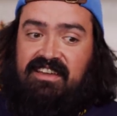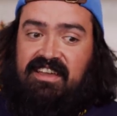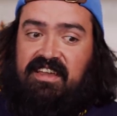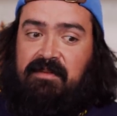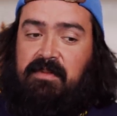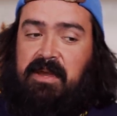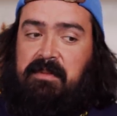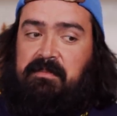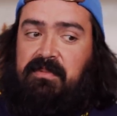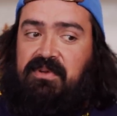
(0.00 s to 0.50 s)

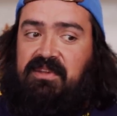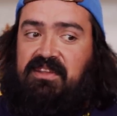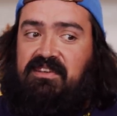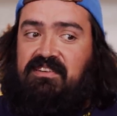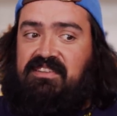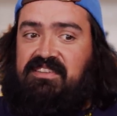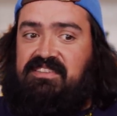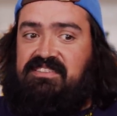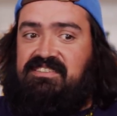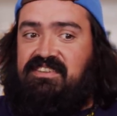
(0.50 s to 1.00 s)
and by putting
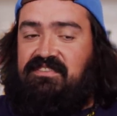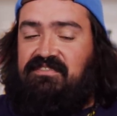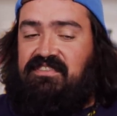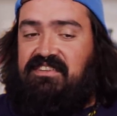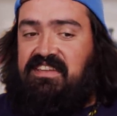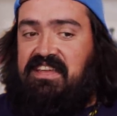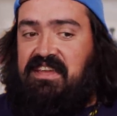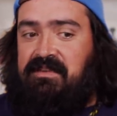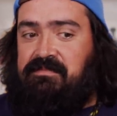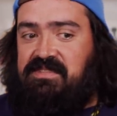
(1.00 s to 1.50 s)
all these
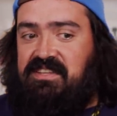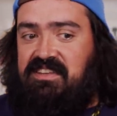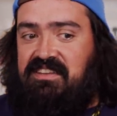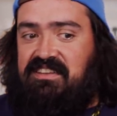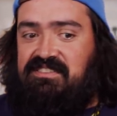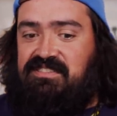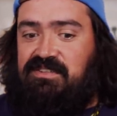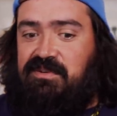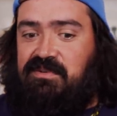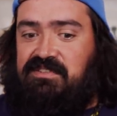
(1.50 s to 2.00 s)
different names on it
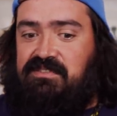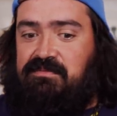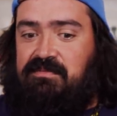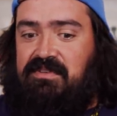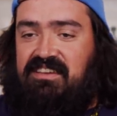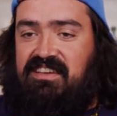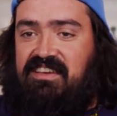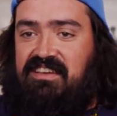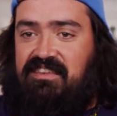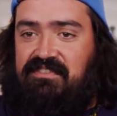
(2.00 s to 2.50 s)
has always
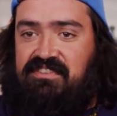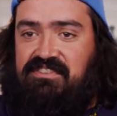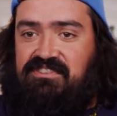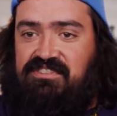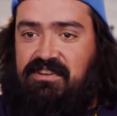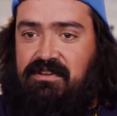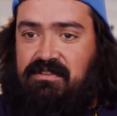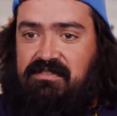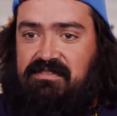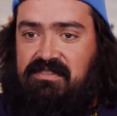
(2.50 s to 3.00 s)
been kind of a
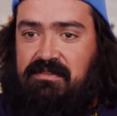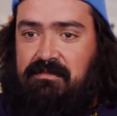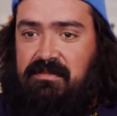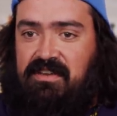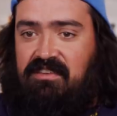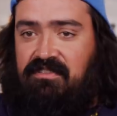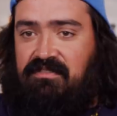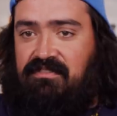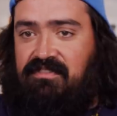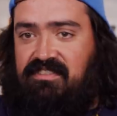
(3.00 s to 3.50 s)
joke to
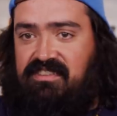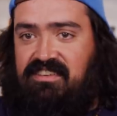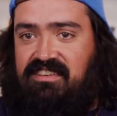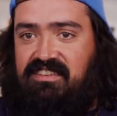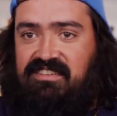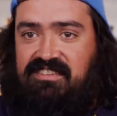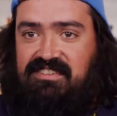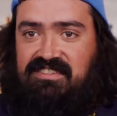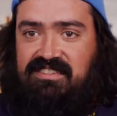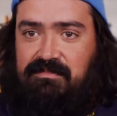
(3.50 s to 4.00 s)
me over the
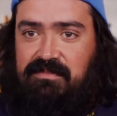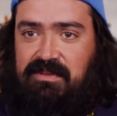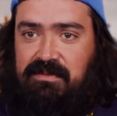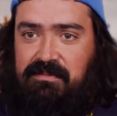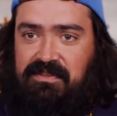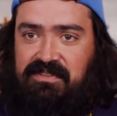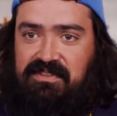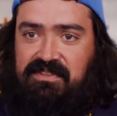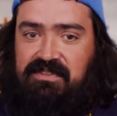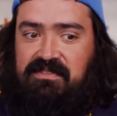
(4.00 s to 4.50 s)
years that
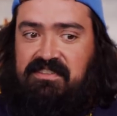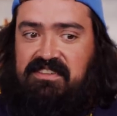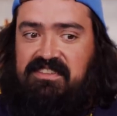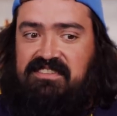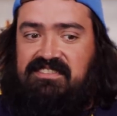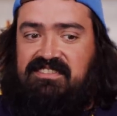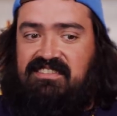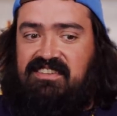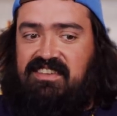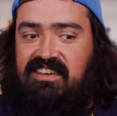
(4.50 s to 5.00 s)
people do
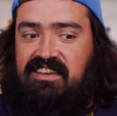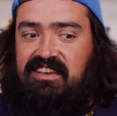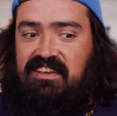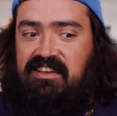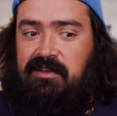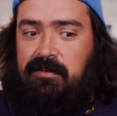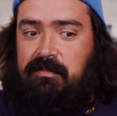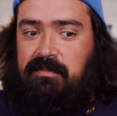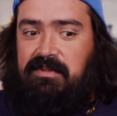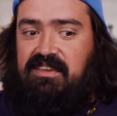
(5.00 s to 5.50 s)
this
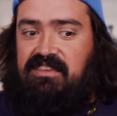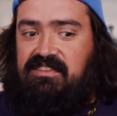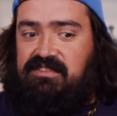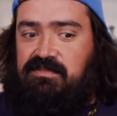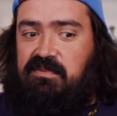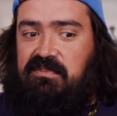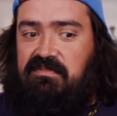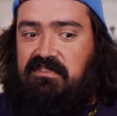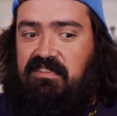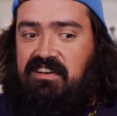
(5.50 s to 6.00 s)

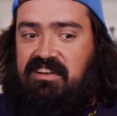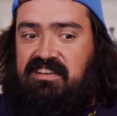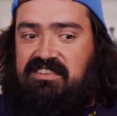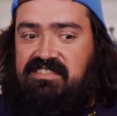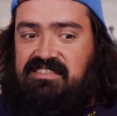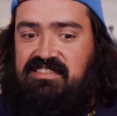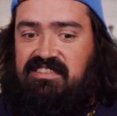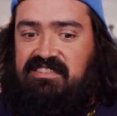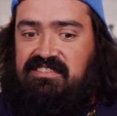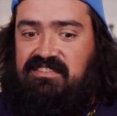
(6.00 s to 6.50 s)
because we've
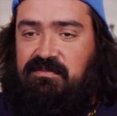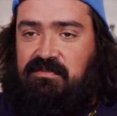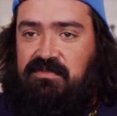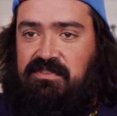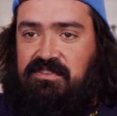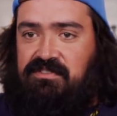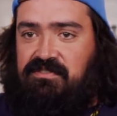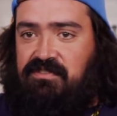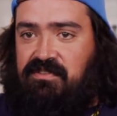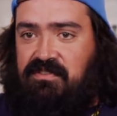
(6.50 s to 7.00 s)
lost sense of
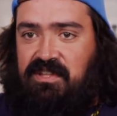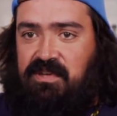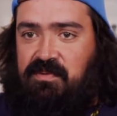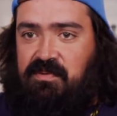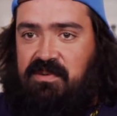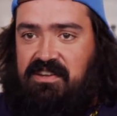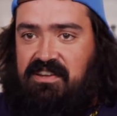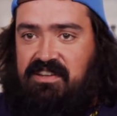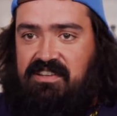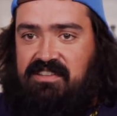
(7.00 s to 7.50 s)
what truly
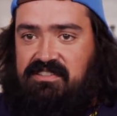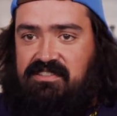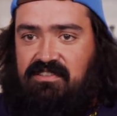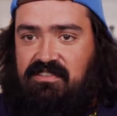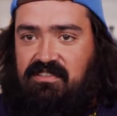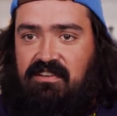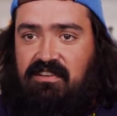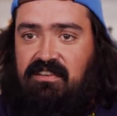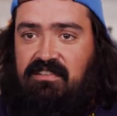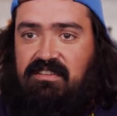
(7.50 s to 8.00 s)
what it is.
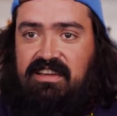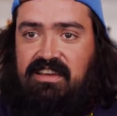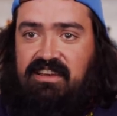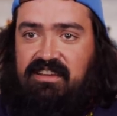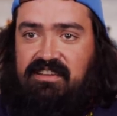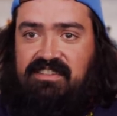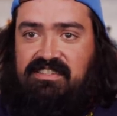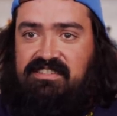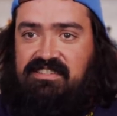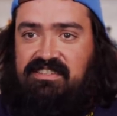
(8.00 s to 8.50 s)
They're all
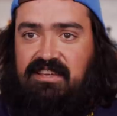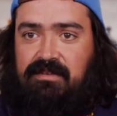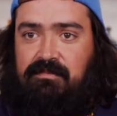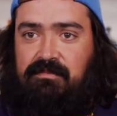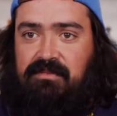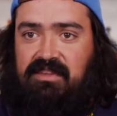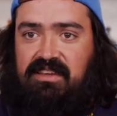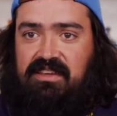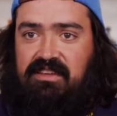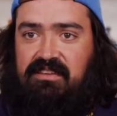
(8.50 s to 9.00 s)
kind of the same
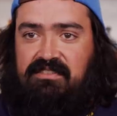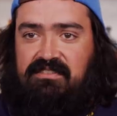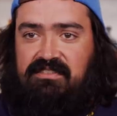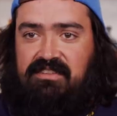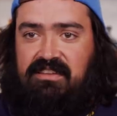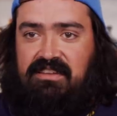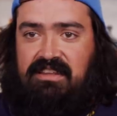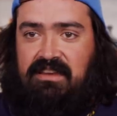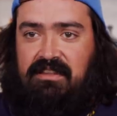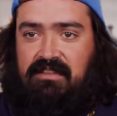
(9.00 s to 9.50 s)
planet,
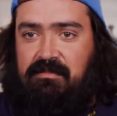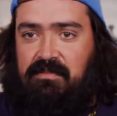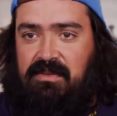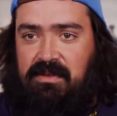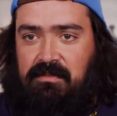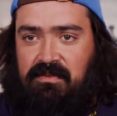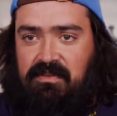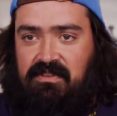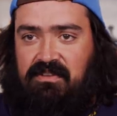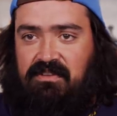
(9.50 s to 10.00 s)
and now that
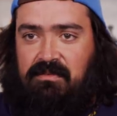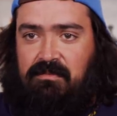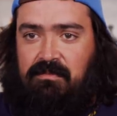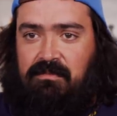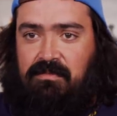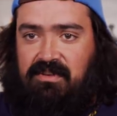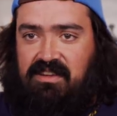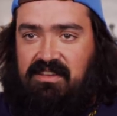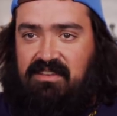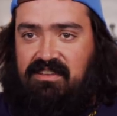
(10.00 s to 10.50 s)
people that are
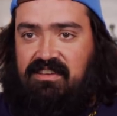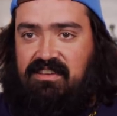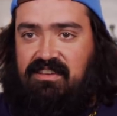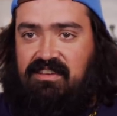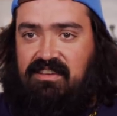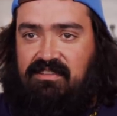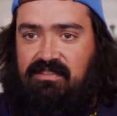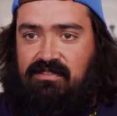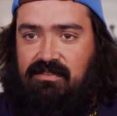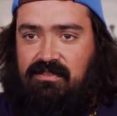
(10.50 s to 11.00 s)

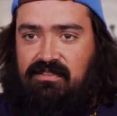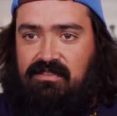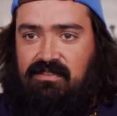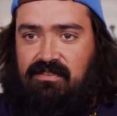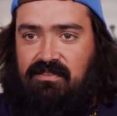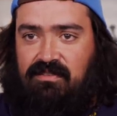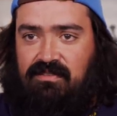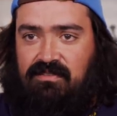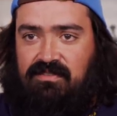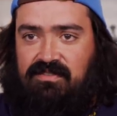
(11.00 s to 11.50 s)
breeding and doing
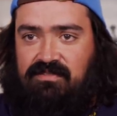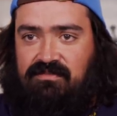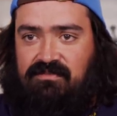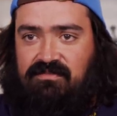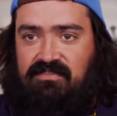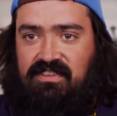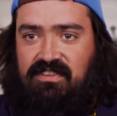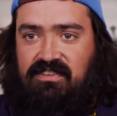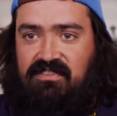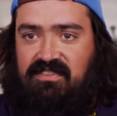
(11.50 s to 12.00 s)
their own
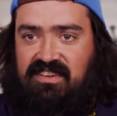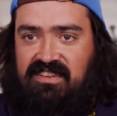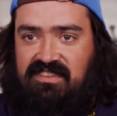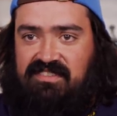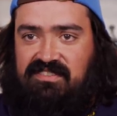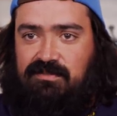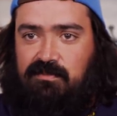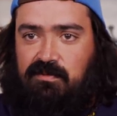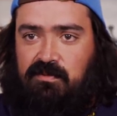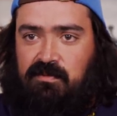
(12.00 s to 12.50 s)
pheno
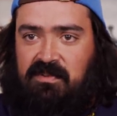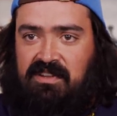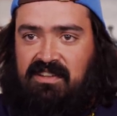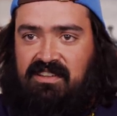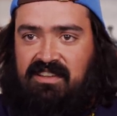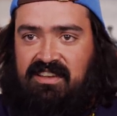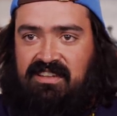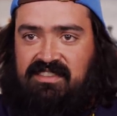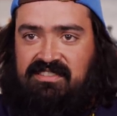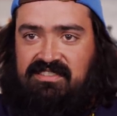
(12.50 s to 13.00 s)
hunts will
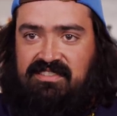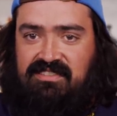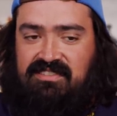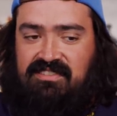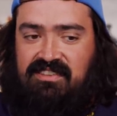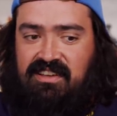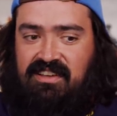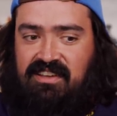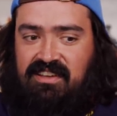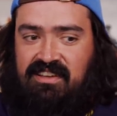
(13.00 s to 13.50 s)
realize
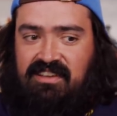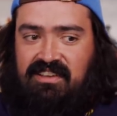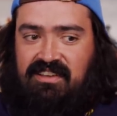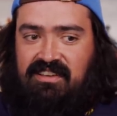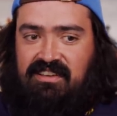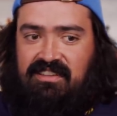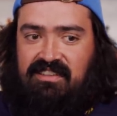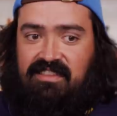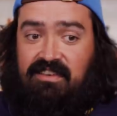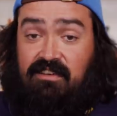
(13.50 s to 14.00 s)
is
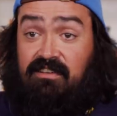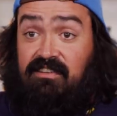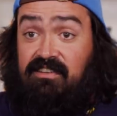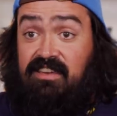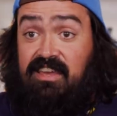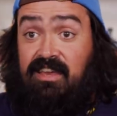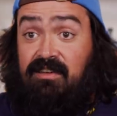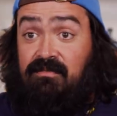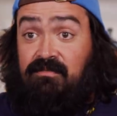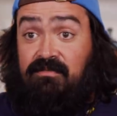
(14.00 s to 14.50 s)
they all
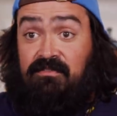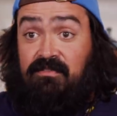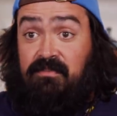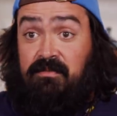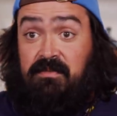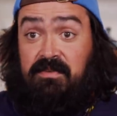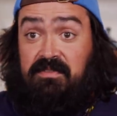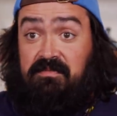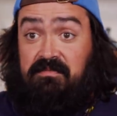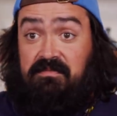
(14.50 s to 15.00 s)
came
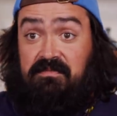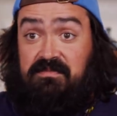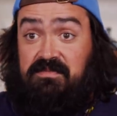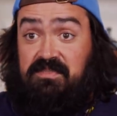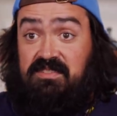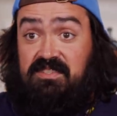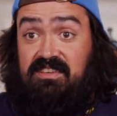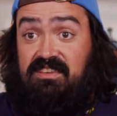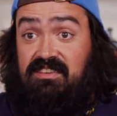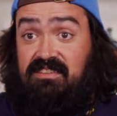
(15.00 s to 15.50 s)
from a
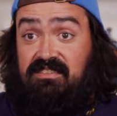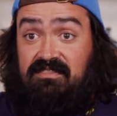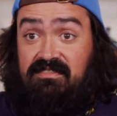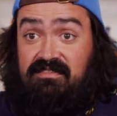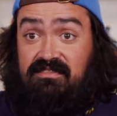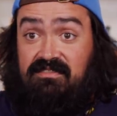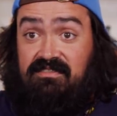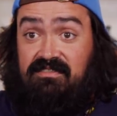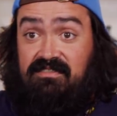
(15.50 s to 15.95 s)
seed.